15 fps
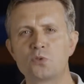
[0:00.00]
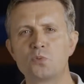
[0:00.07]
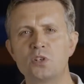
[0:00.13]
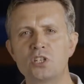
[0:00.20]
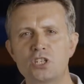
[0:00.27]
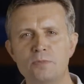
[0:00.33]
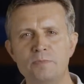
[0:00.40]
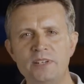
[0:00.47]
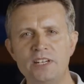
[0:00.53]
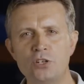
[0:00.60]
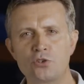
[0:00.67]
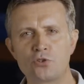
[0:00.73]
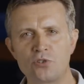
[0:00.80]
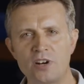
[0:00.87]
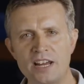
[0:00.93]
wants to be
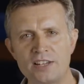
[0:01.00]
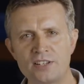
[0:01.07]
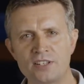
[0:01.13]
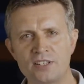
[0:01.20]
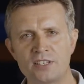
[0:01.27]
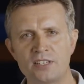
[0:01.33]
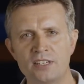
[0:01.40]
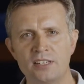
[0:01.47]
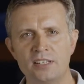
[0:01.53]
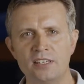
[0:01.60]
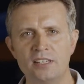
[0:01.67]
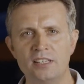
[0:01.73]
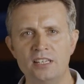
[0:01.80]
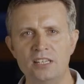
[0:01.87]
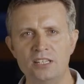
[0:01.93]
addressed
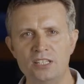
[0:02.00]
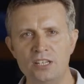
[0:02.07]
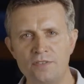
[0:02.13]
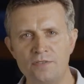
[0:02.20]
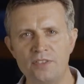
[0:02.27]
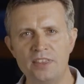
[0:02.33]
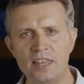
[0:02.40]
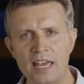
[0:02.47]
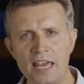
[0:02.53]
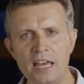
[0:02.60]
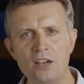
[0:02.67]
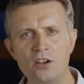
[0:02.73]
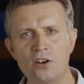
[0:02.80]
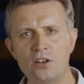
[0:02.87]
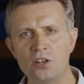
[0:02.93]
as if
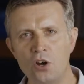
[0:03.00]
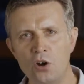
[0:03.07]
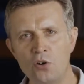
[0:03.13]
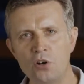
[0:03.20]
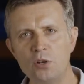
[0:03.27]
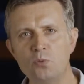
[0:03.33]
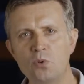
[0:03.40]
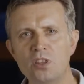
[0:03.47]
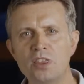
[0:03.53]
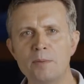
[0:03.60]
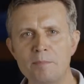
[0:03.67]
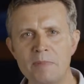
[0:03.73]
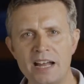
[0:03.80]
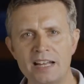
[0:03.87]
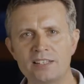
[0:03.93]
they are the only one that
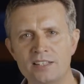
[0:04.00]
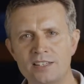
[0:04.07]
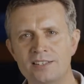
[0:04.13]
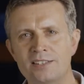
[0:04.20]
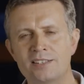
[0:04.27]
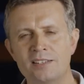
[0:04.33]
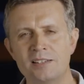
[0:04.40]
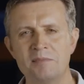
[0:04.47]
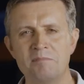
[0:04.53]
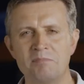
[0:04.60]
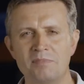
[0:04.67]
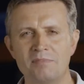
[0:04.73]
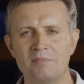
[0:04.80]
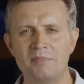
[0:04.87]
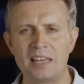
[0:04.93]
matters.
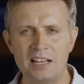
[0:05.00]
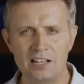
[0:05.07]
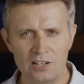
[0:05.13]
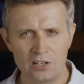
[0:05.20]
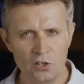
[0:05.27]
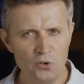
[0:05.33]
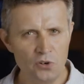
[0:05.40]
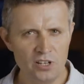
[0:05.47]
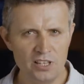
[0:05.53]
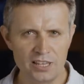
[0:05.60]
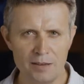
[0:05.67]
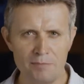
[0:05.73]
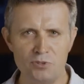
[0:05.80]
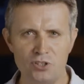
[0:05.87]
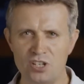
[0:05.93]
Including
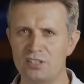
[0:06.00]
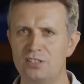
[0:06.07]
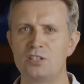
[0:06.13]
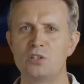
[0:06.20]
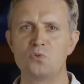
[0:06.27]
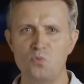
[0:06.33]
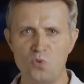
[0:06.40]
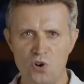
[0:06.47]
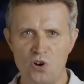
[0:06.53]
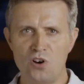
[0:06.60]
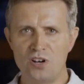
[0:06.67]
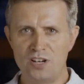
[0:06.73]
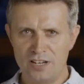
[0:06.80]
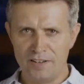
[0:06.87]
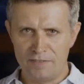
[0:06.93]
them just as
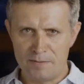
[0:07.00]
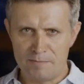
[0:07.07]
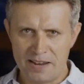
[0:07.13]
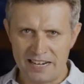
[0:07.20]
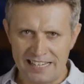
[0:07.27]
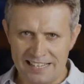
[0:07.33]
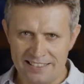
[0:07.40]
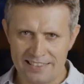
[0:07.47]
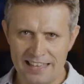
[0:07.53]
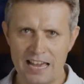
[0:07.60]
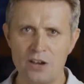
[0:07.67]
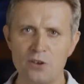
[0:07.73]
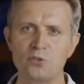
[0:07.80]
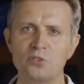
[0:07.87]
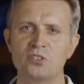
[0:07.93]
one of the many
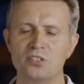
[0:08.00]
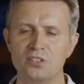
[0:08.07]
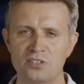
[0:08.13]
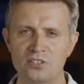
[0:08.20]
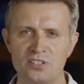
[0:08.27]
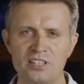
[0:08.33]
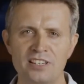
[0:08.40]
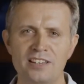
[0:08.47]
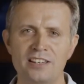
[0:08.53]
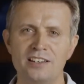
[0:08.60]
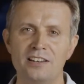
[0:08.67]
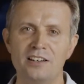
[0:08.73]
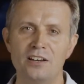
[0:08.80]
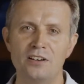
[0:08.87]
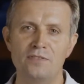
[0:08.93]
thousands
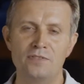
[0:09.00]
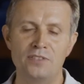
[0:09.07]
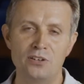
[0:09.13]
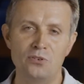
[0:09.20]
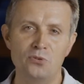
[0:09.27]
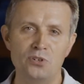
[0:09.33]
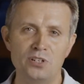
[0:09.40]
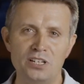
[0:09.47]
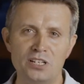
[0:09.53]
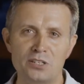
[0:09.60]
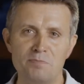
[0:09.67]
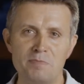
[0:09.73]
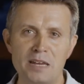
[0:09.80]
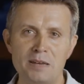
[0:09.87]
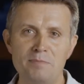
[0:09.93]
of the audience
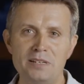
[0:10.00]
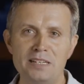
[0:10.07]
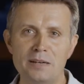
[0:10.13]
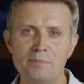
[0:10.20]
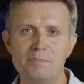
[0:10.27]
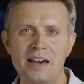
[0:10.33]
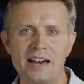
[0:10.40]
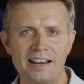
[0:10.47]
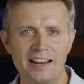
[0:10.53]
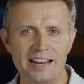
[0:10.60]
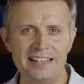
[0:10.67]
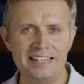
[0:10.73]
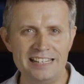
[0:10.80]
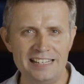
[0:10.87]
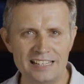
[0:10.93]
may be a bad
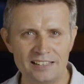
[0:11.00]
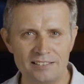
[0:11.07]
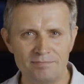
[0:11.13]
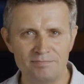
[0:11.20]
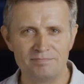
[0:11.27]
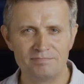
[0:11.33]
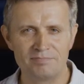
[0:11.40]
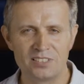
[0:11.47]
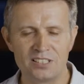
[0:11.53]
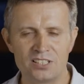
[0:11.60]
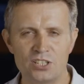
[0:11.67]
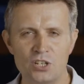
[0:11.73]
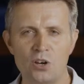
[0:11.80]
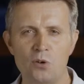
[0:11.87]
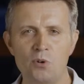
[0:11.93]
idea.
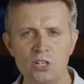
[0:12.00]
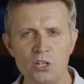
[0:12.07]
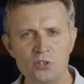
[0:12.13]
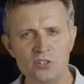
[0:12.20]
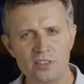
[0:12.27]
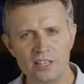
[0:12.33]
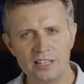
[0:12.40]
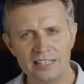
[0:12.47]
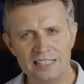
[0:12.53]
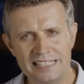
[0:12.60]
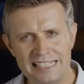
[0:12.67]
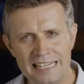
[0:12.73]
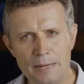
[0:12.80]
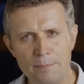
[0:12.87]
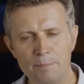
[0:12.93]
So I want you to think
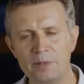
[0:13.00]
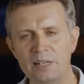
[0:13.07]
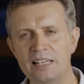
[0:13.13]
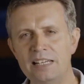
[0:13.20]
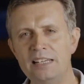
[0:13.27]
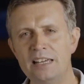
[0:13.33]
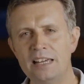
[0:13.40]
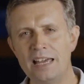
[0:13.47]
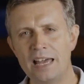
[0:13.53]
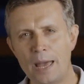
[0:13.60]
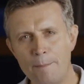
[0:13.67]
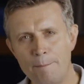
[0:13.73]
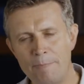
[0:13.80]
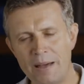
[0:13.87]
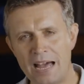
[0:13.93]
deeply
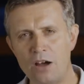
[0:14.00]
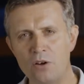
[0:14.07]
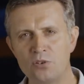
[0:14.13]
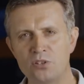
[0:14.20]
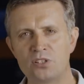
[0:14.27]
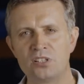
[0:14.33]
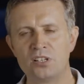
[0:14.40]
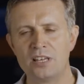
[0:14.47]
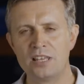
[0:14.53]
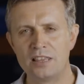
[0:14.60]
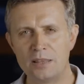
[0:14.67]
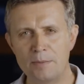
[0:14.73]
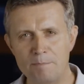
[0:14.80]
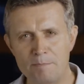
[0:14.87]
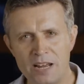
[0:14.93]
about
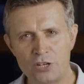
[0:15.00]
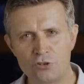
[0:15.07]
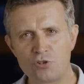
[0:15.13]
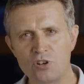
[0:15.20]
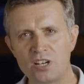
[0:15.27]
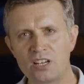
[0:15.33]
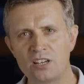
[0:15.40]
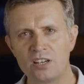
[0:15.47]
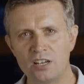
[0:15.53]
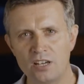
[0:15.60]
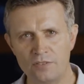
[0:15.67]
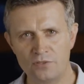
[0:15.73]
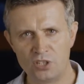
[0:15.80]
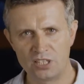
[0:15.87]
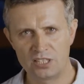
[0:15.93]
the metric
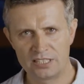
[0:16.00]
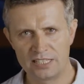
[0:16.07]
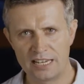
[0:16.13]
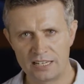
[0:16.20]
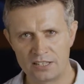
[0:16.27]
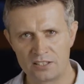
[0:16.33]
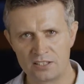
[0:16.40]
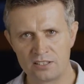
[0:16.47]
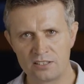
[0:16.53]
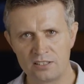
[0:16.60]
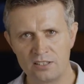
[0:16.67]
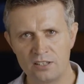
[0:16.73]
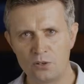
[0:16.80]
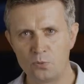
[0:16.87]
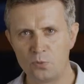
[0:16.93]
of success,
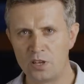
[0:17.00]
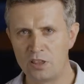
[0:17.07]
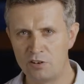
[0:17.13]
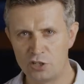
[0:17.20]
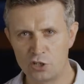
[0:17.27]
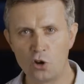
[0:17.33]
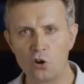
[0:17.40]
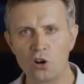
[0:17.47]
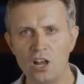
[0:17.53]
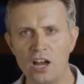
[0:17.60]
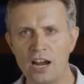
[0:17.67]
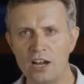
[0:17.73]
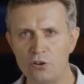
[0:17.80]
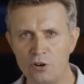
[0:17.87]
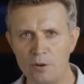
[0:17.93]
whether it's
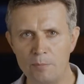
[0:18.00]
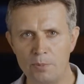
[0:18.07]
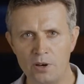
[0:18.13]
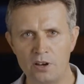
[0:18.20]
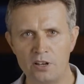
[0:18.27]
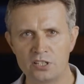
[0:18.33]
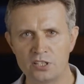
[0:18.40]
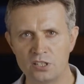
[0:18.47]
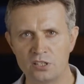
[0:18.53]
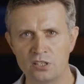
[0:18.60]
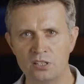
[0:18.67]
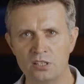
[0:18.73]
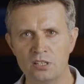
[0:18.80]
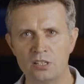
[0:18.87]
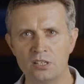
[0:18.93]
online or in person,
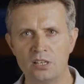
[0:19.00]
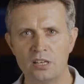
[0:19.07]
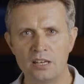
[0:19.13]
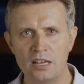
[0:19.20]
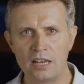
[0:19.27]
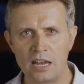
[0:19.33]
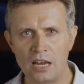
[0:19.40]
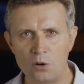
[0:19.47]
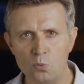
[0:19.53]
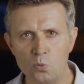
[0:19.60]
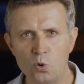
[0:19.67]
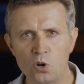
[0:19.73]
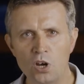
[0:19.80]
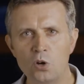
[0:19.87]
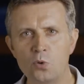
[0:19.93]
and
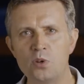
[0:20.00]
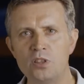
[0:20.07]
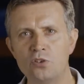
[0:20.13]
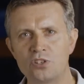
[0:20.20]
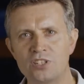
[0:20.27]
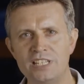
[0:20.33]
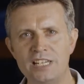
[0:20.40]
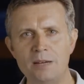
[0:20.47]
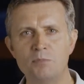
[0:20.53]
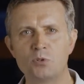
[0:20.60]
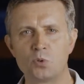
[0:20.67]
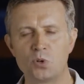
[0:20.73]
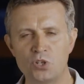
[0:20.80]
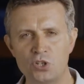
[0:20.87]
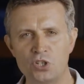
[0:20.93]
work with your team
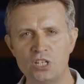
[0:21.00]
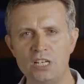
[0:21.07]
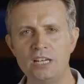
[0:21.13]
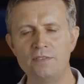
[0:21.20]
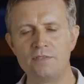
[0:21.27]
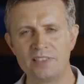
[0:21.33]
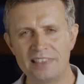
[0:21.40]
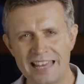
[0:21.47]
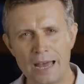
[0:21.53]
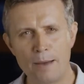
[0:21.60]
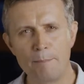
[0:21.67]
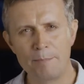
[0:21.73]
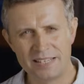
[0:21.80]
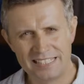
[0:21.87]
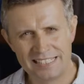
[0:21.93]
to achieve
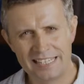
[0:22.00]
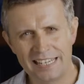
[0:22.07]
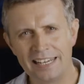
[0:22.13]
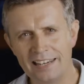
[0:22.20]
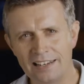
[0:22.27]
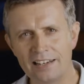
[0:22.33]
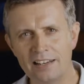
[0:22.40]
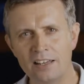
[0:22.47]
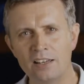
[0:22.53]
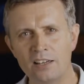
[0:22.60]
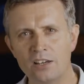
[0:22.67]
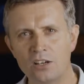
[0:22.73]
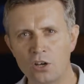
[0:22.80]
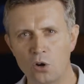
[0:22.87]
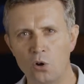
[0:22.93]
that particular
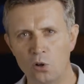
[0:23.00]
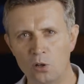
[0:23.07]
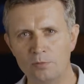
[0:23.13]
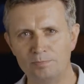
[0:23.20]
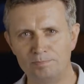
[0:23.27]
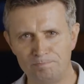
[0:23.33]
goal.